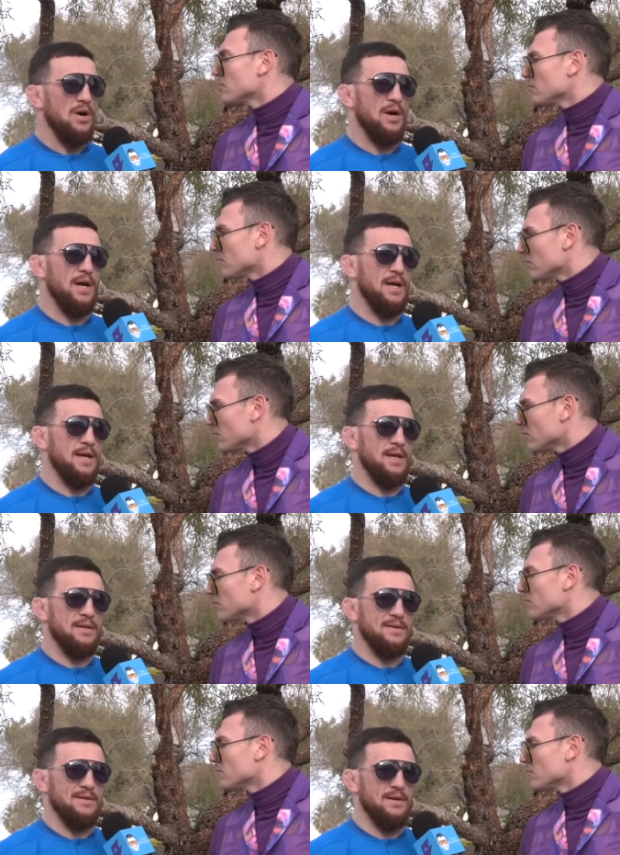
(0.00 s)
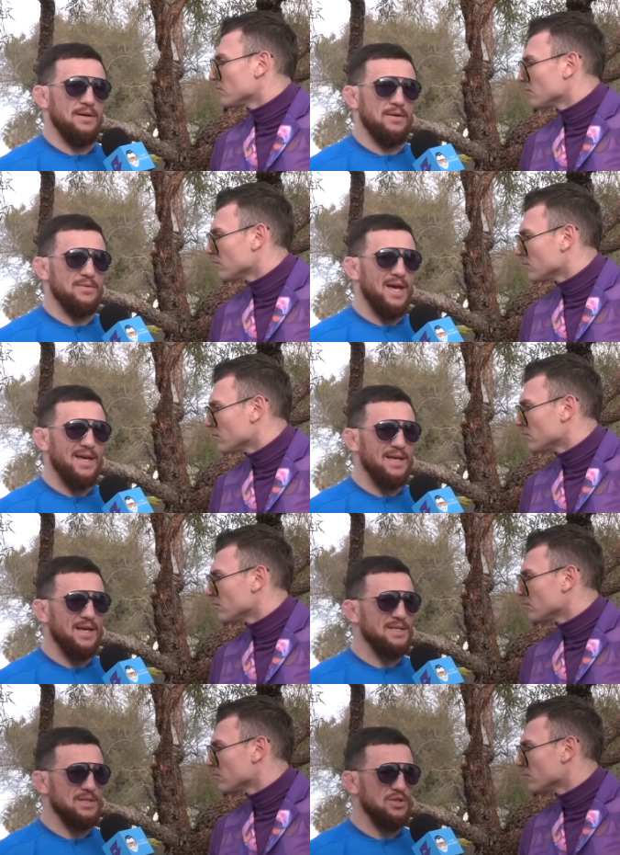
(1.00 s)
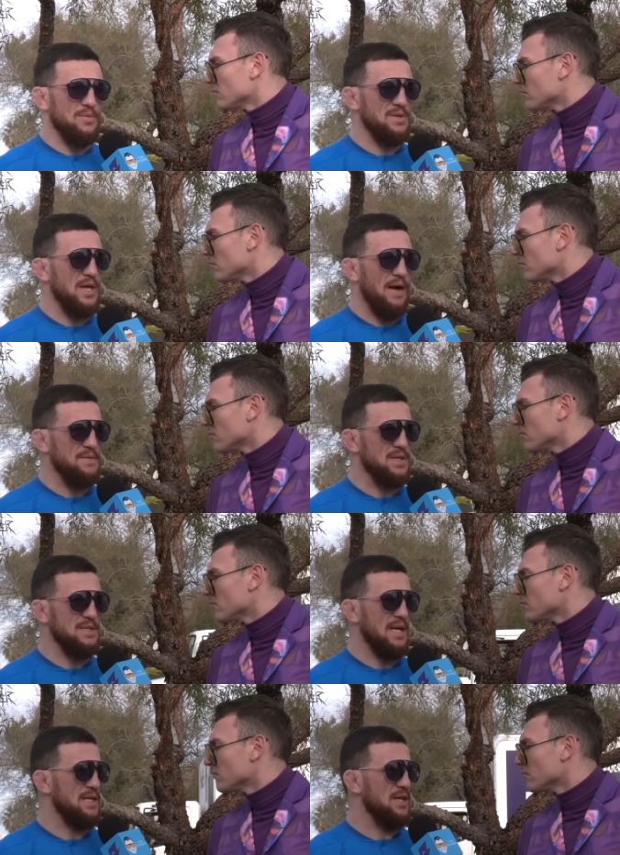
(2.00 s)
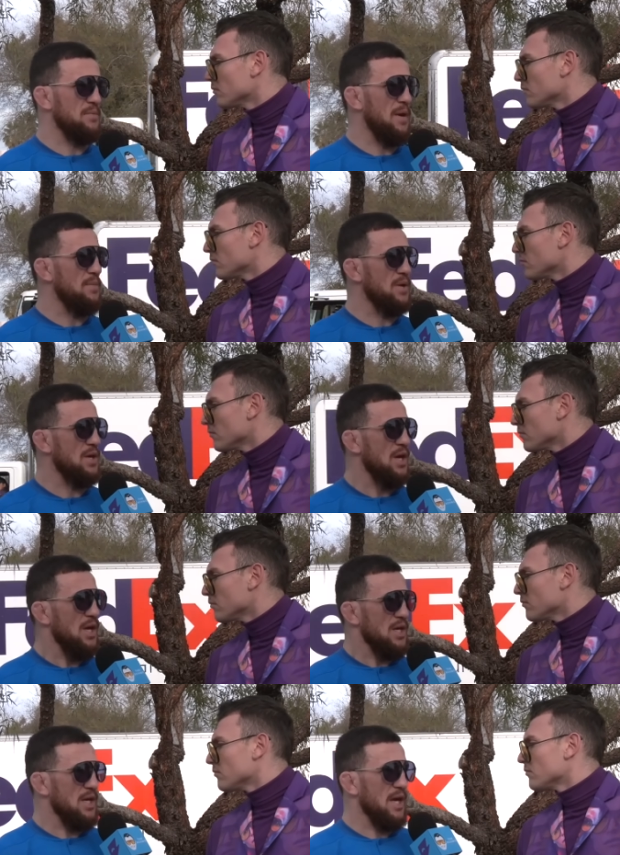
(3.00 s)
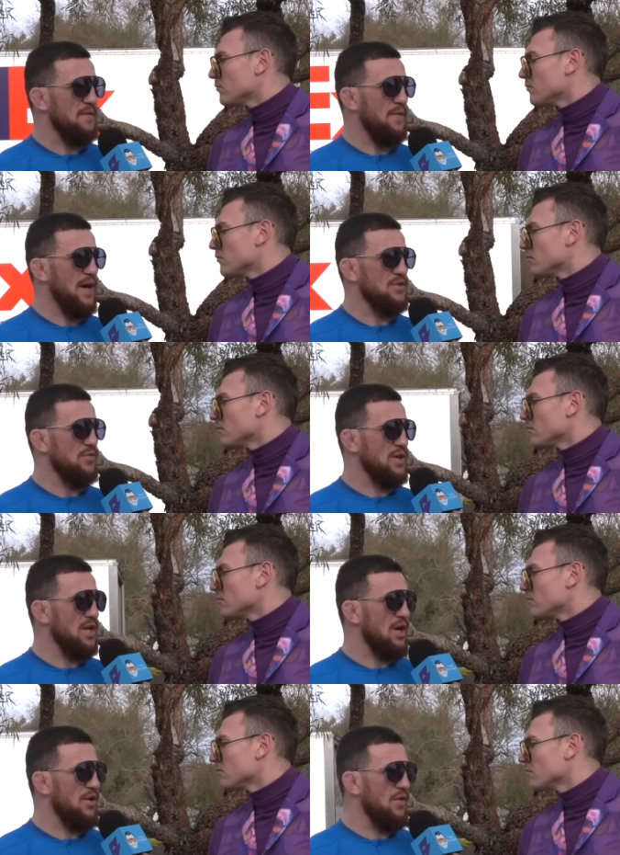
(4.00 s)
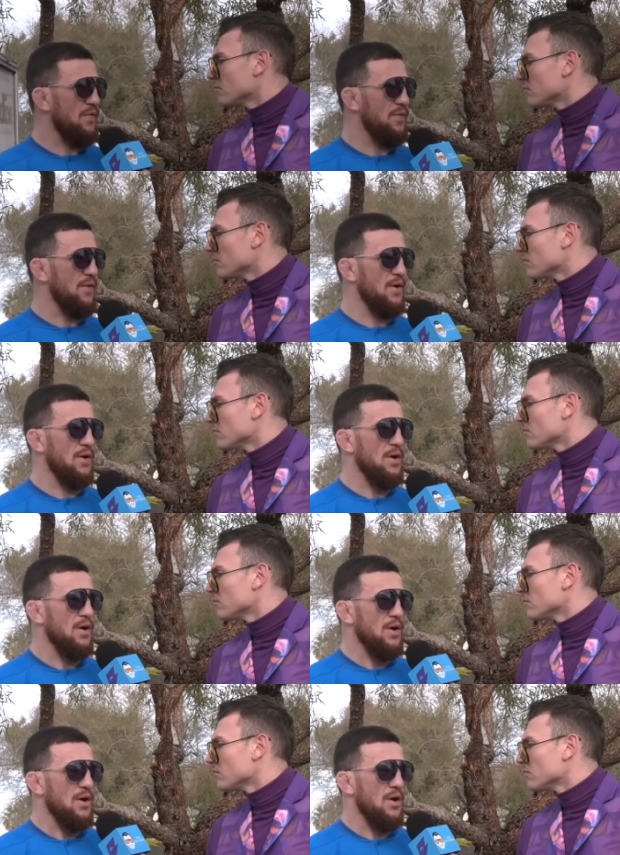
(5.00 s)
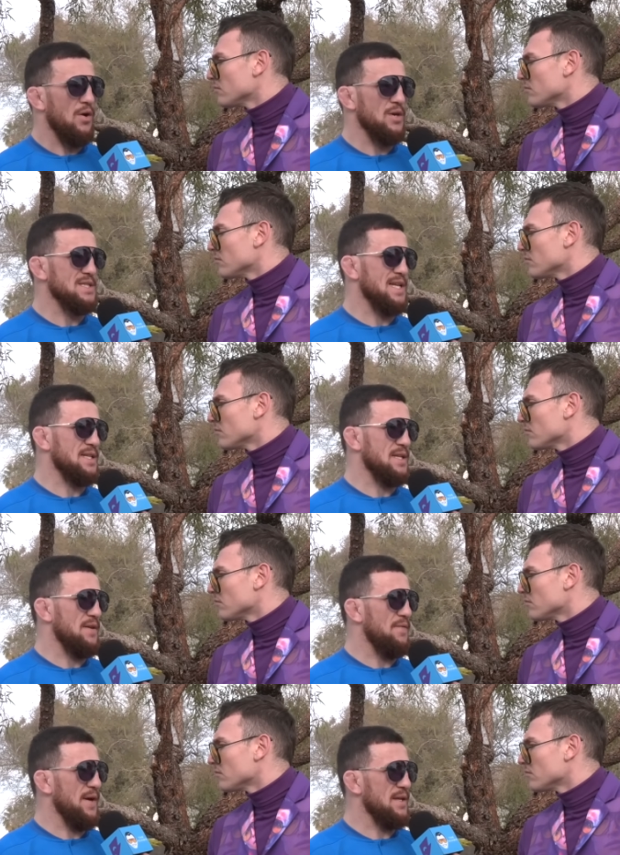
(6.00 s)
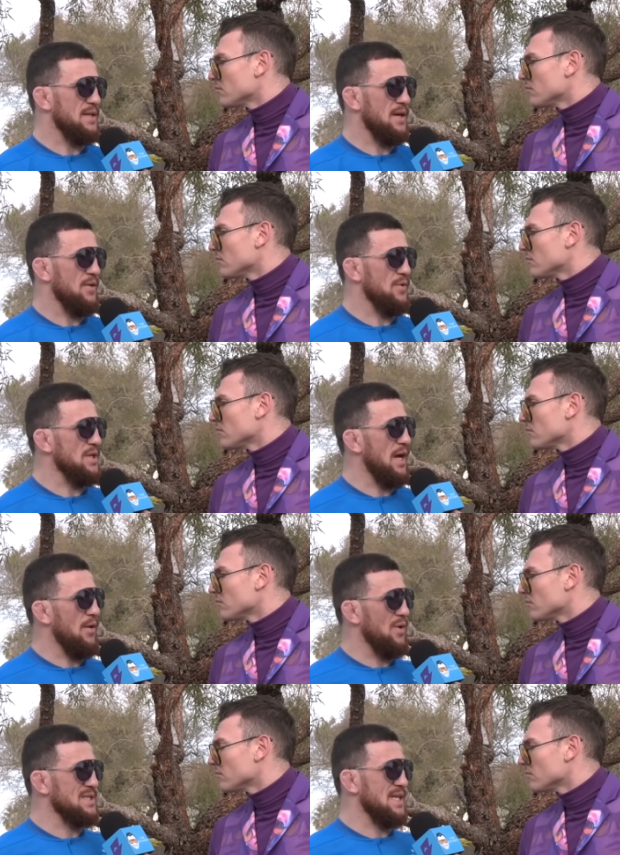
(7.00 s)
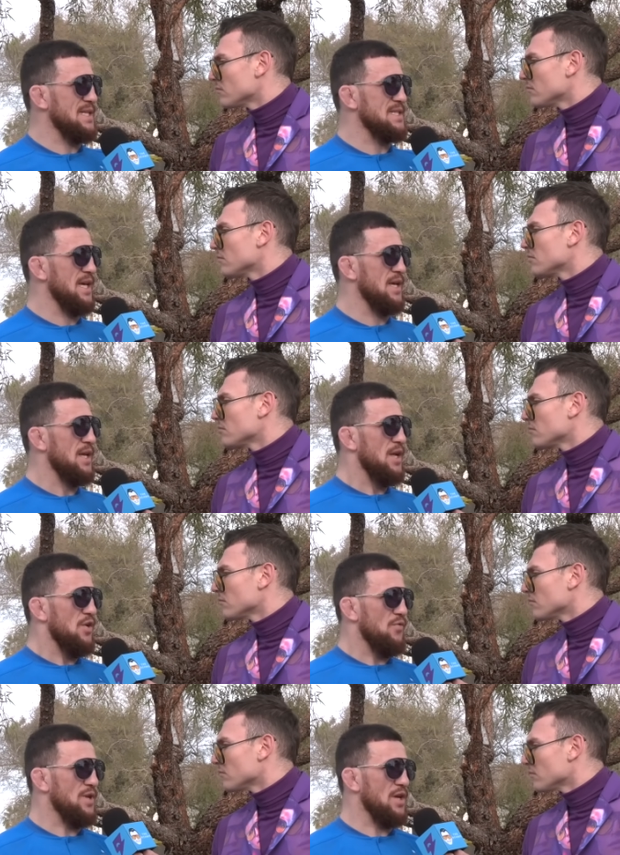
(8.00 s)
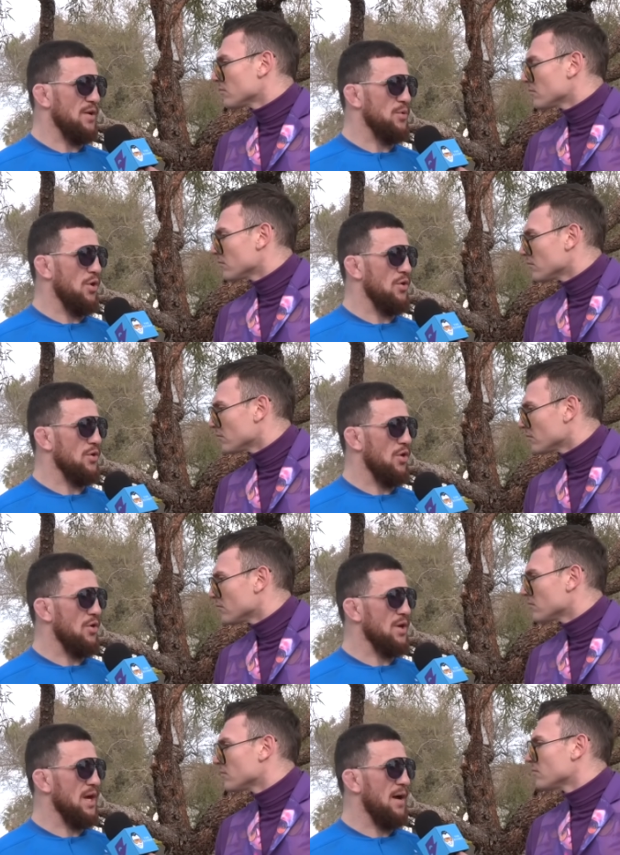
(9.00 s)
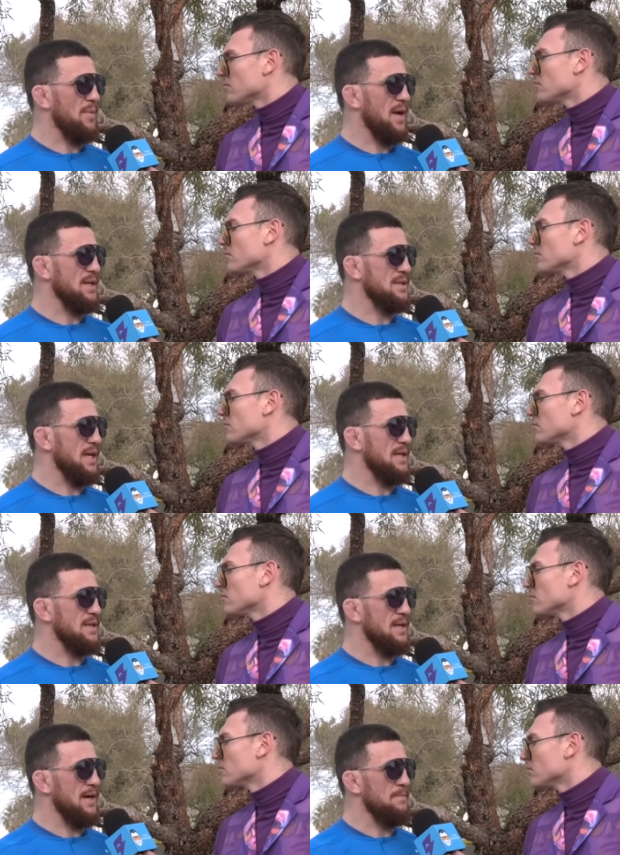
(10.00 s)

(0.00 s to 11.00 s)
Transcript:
Speaker 1: And yeah, he has so many options. I think maybe he can fight winner of. Oh, he's not gonna fight. I was gonna say winner of Corey Garbrandt and.